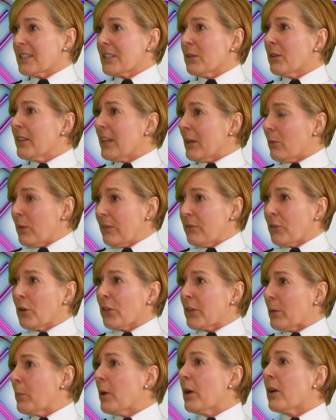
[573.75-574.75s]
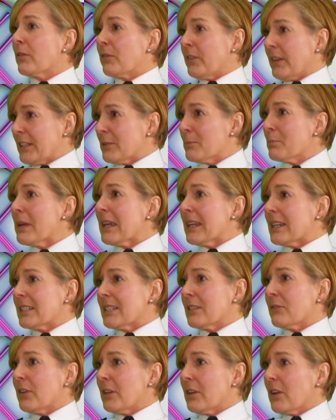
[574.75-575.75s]
So I think we've got the perfect
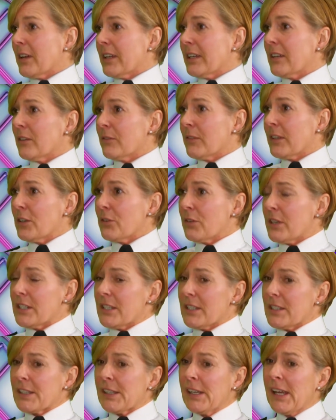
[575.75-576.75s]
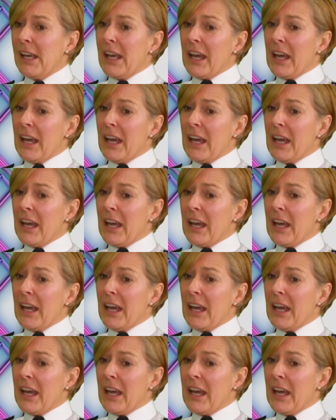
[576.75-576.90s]
mix, if you like, of ingredients.